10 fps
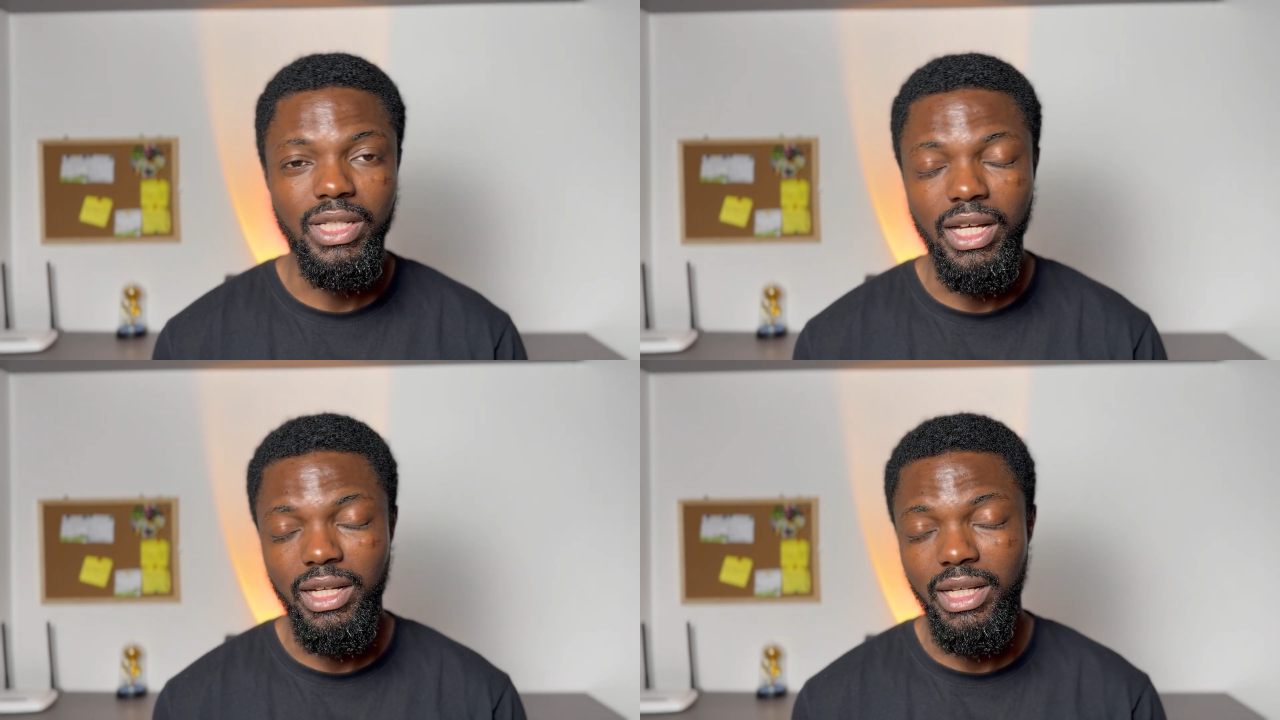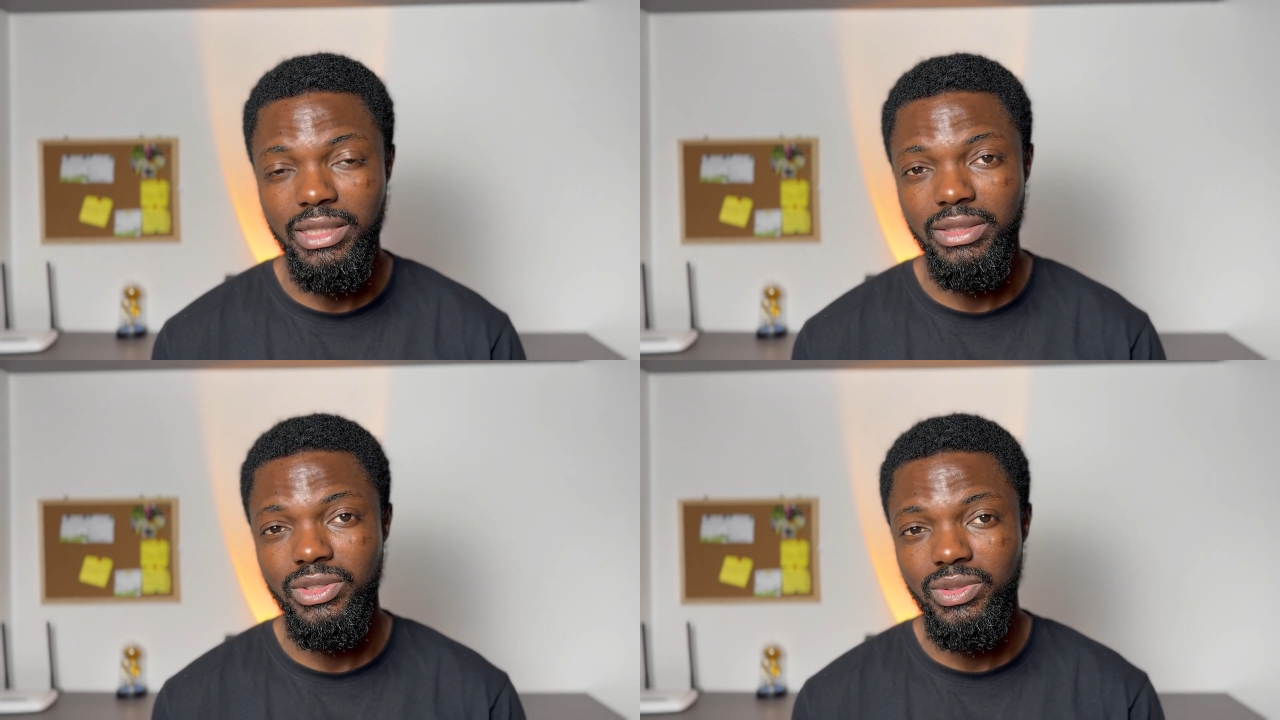as
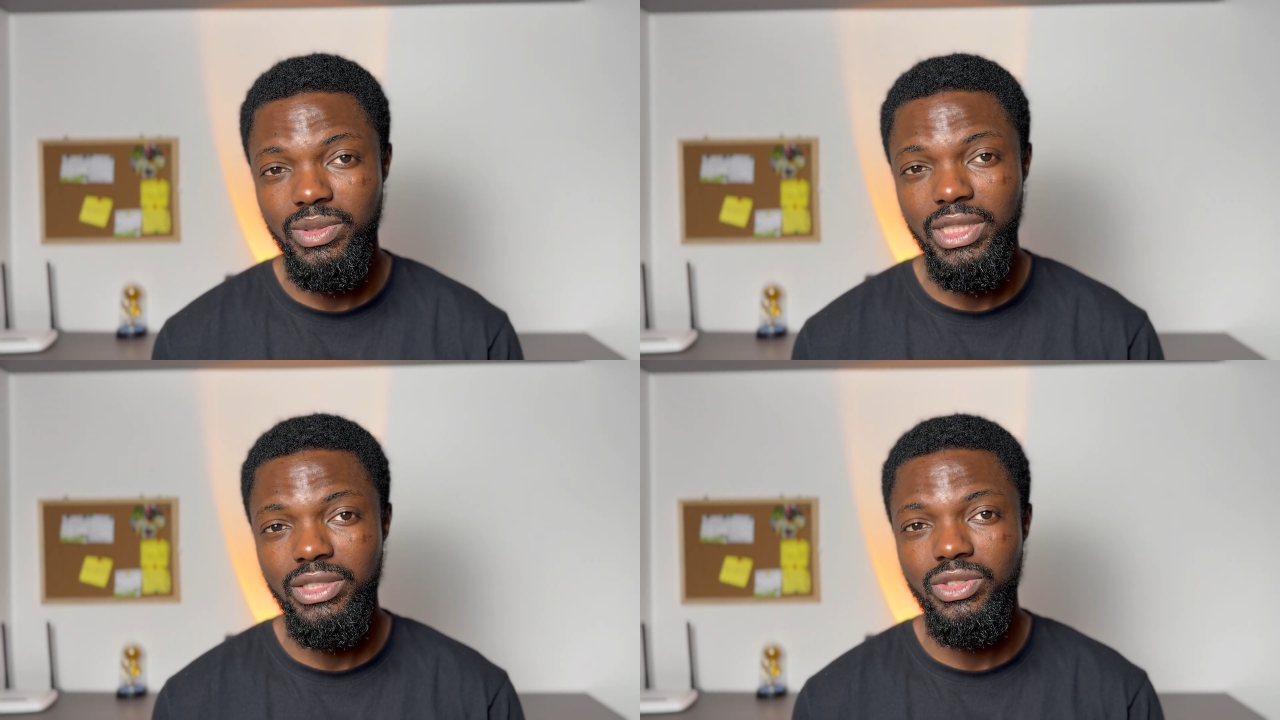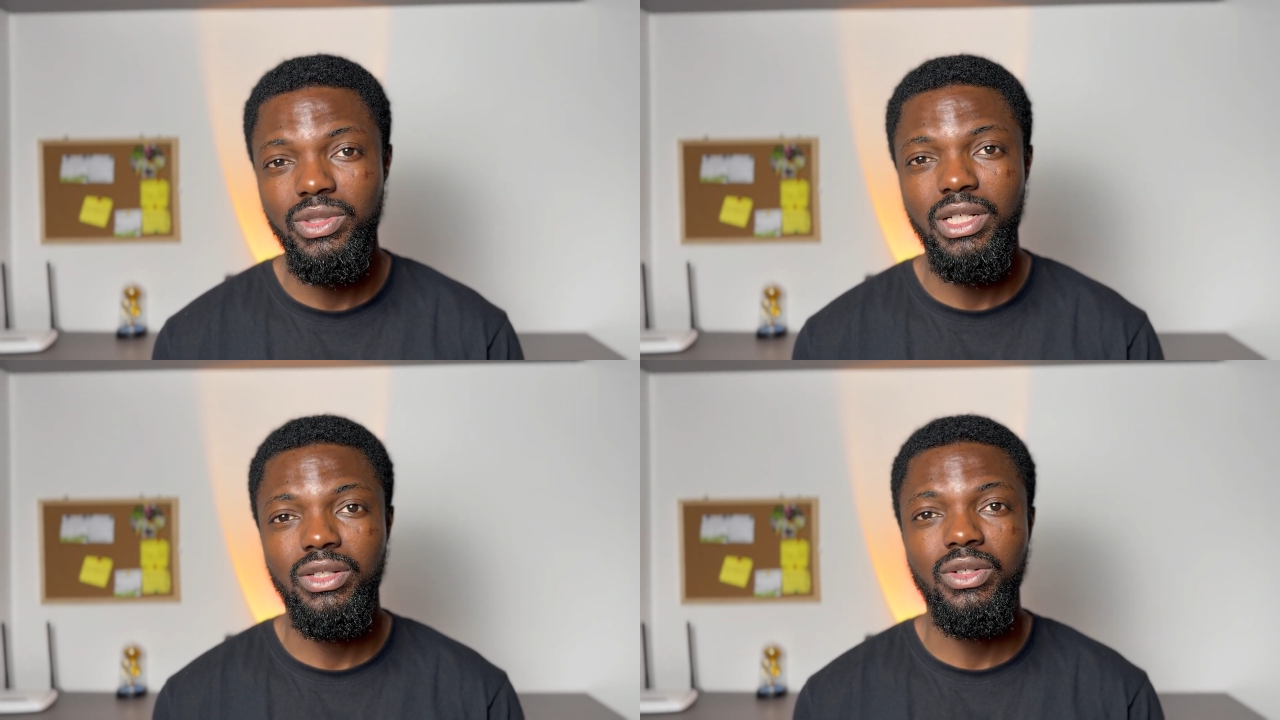a student, you
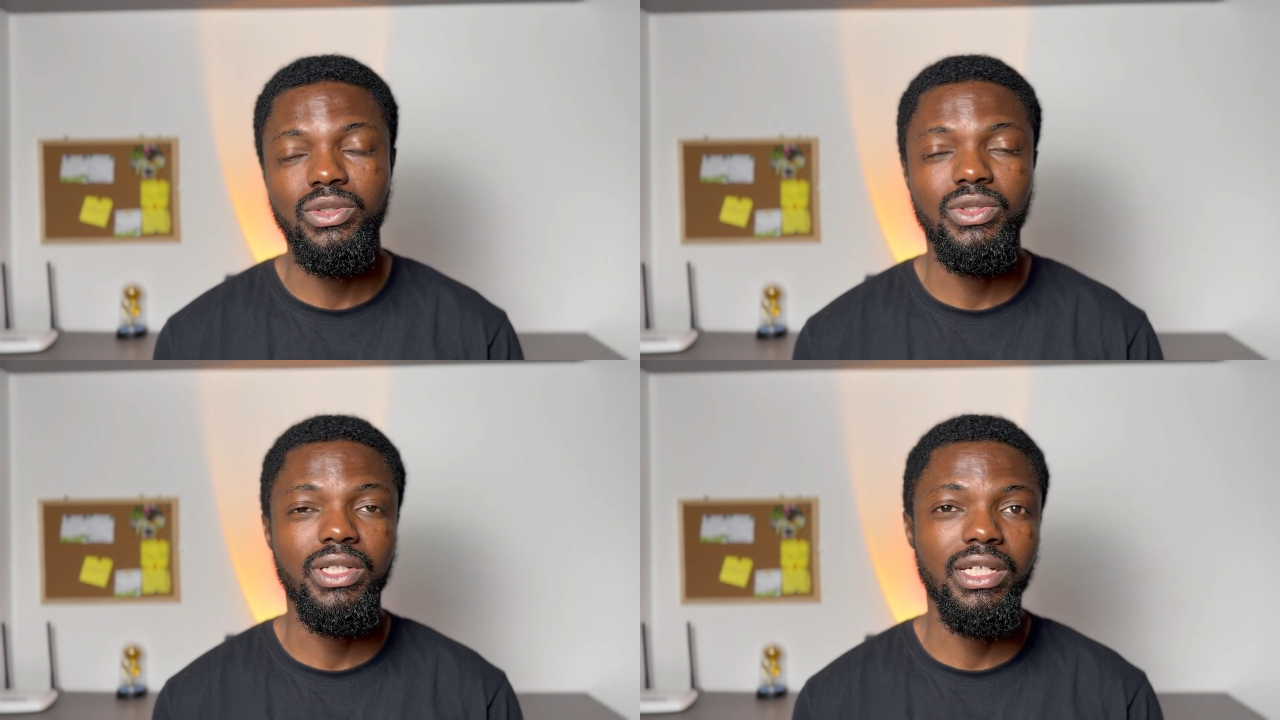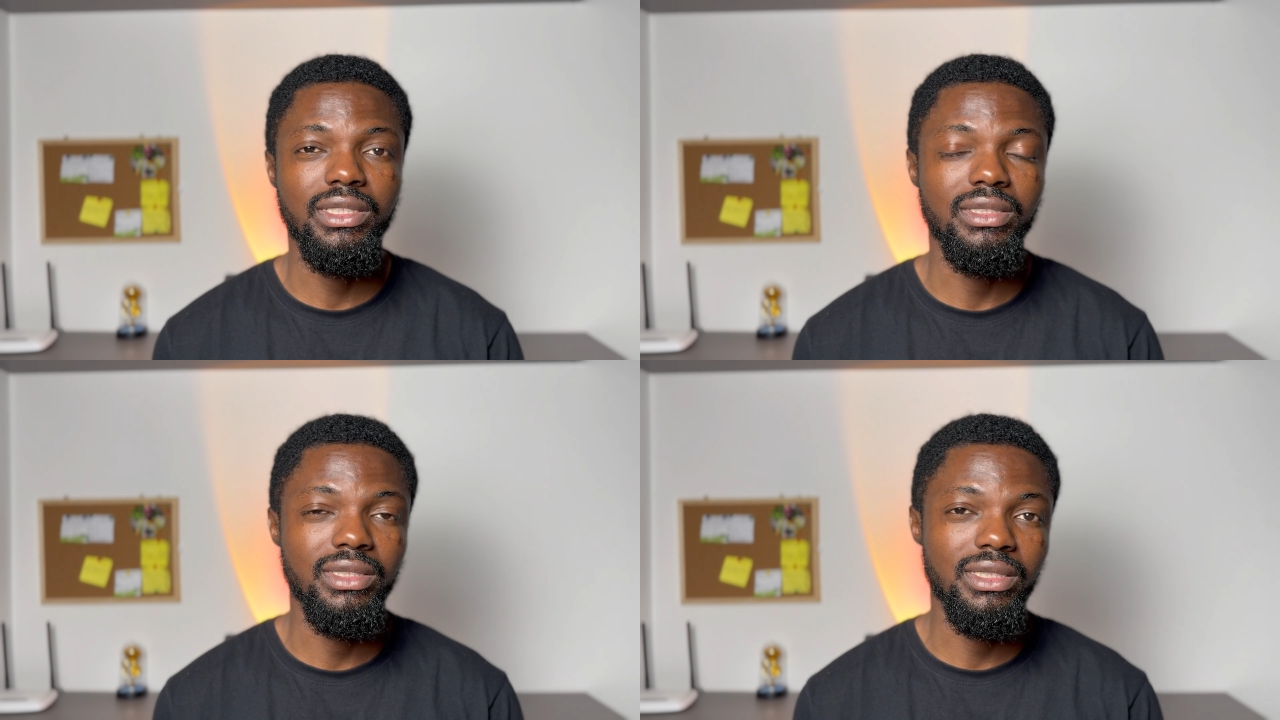can also get
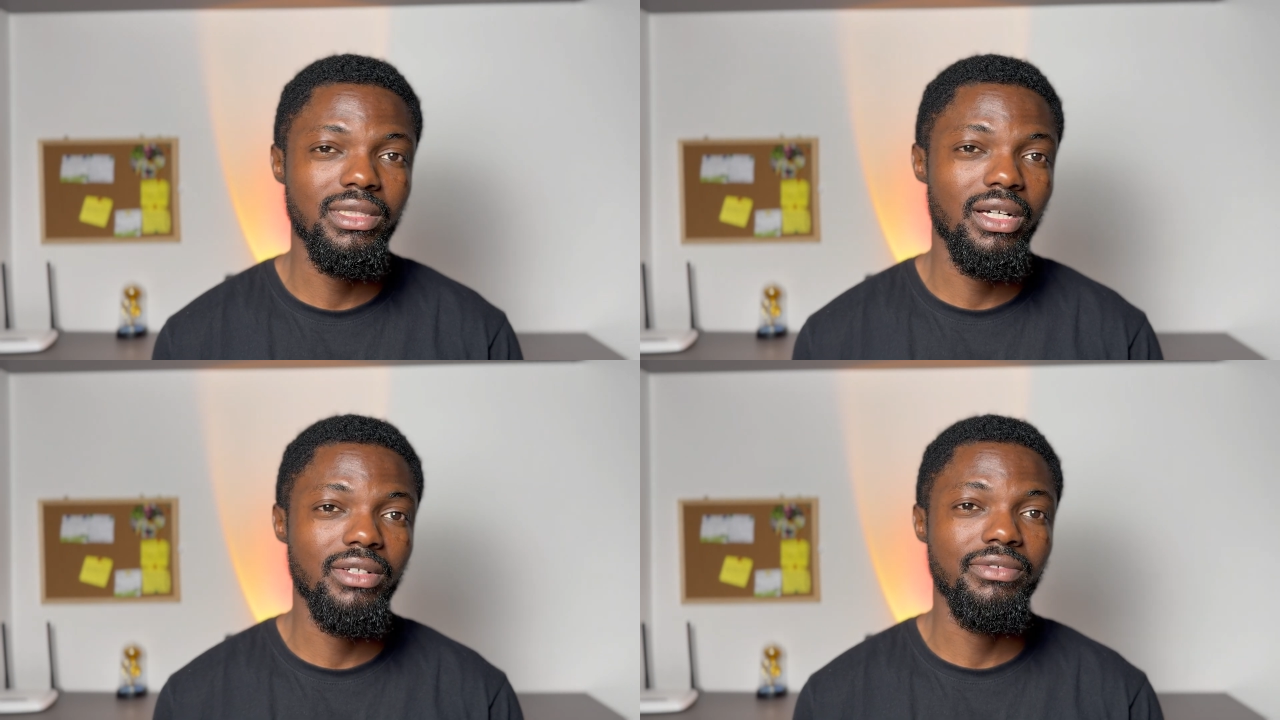the discount